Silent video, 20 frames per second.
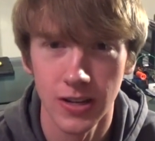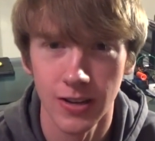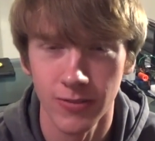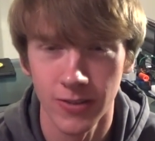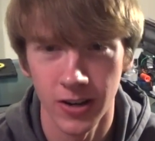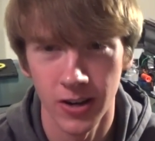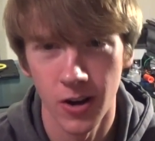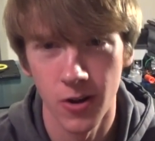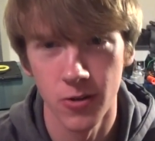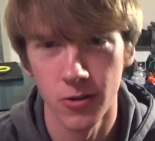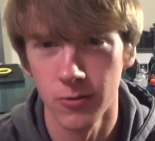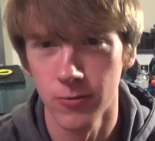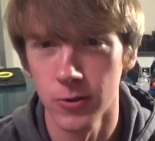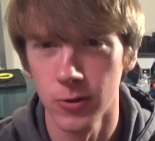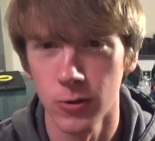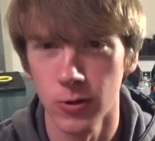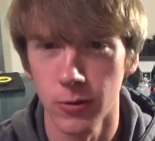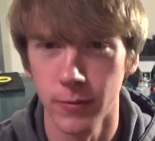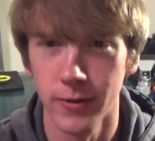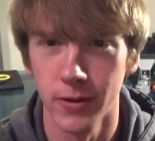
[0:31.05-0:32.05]
I've got other few
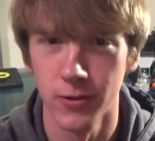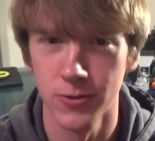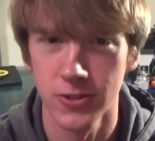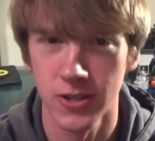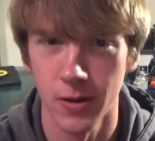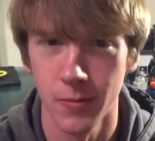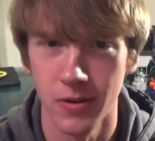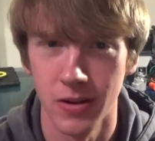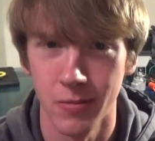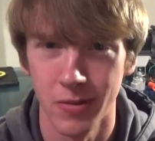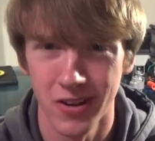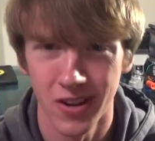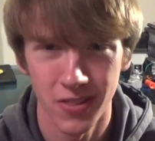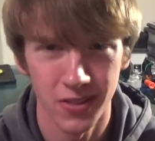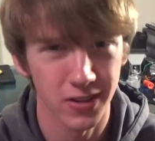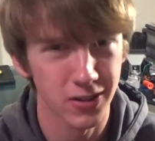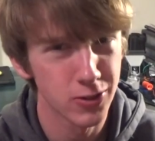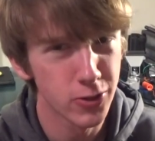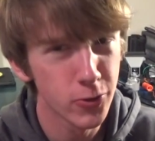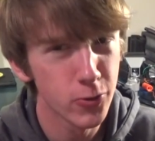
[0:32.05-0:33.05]
little builds coming in, but
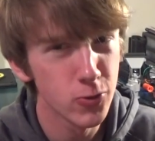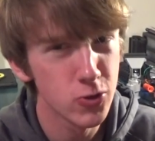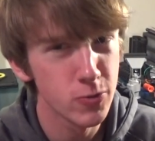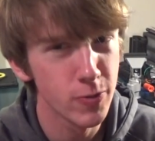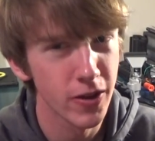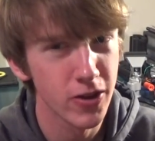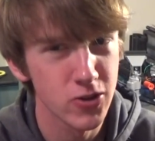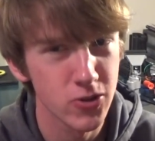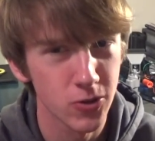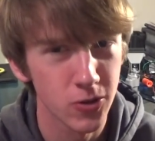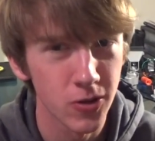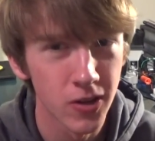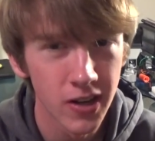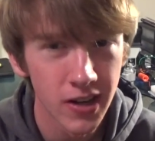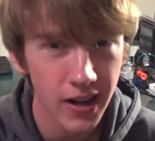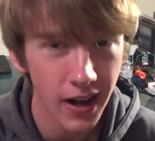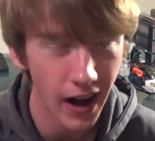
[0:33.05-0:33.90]
nothing too special.